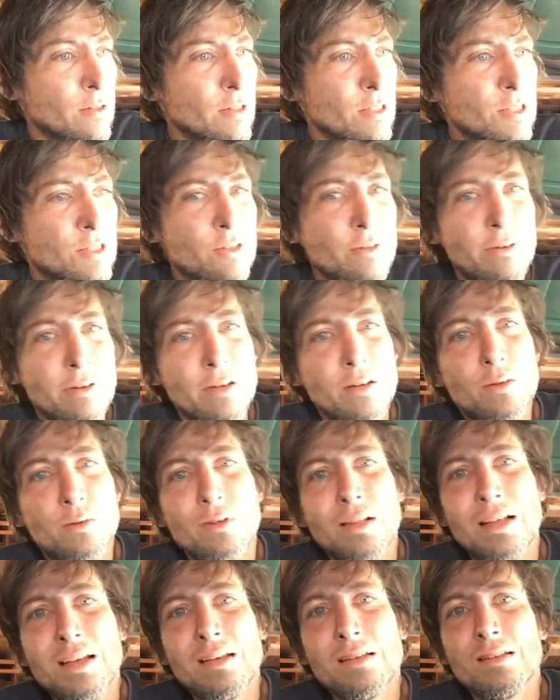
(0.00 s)
This Toyota
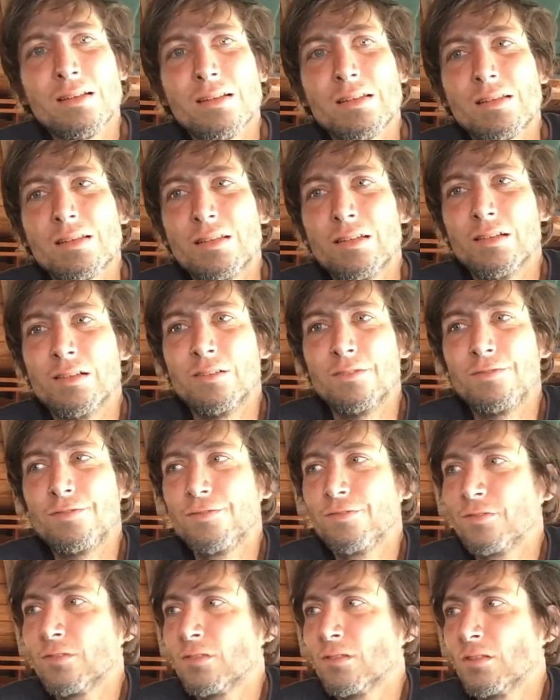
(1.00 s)
will handle
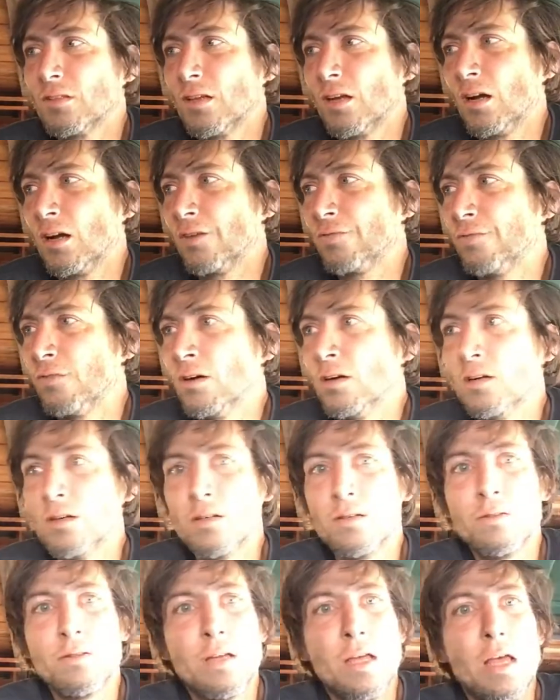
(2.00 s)
itself
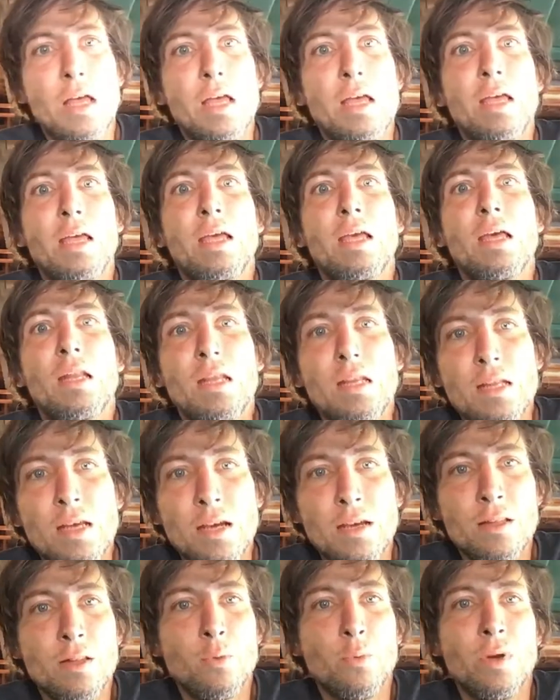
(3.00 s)
off-road any
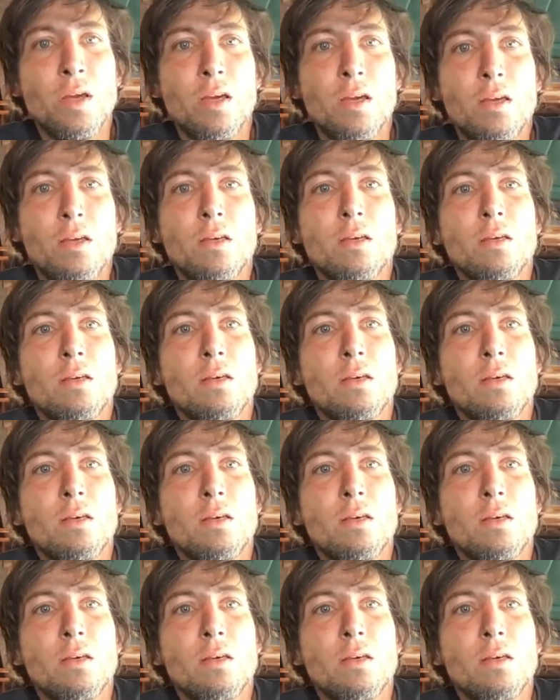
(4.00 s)
day of the week.